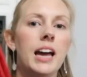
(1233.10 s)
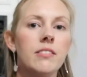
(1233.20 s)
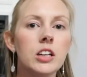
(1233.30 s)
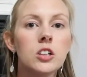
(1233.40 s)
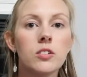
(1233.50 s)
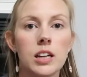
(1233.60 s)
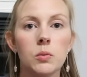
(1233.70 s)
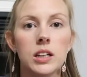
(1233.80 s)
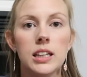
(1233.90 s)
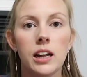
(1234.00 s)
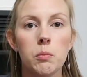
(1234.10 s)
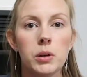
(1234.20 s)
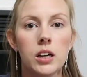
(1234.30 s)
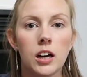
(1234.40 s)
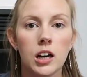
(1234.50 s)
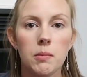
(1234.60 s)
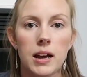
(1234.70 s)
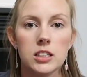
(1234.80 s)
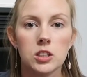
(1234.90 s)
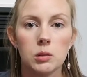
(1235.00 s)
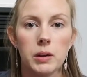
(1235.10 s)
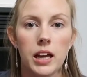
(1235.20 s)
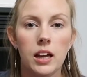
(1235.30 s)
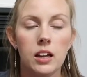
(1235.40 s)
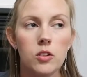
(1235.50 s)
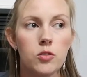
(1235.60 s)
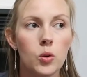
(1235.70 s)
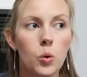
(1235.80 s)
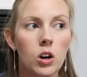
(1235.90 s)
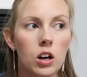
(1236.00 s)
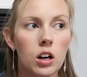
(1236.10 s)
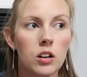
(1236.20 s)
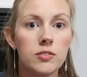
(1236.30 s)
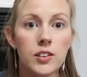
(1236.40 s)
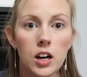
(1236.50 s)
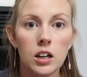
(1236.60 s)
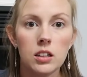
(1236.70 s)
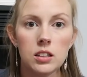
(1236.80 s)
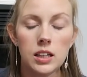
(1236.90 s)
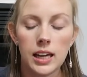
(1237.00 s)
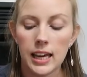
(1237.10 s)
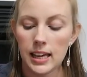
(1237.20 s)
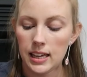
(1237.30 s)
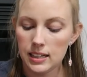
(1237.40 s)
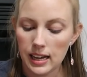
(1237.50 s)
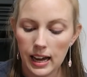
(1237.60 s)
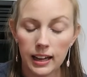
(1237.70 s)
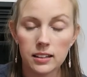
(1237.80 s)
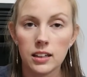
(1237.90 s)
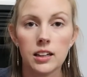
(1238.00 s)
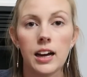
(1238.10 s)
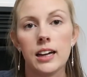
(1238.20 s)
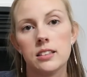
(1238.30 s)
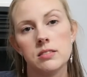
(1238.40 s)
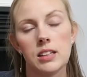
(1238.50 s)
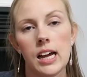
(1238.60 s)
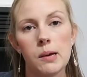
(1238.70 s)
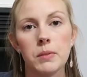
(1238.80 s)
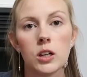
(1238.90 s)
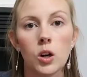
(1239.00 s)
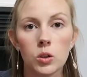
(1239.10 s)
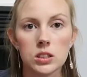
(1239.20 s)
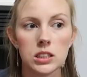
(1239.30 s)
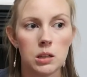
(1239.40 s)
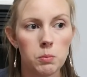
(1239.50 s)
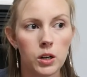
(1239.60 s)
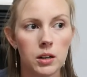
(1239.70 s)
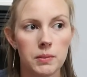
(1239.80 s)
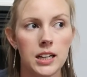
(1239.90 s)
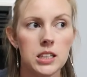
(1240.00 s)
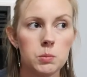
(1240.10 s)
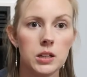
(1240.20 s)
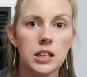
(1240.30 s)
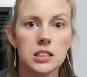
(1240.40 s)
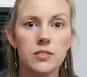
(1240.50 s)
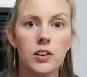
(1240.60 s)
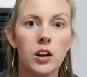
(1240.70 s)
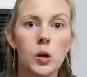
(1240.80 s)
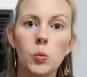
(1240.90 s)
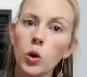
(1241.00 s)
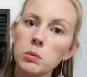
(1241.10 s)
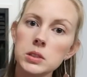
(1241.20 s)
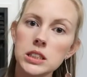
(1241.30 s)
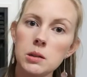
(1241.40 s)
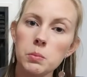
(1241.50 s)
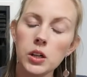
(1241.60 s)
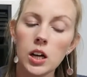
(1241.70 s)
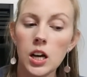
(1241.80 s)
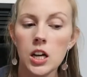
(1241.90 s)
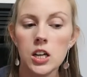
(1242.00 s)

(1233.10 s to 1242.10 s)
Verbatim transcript: have a green one that I put on our master bed for fall, and I'm a cold sleeper. My husband is a very warm sleeper,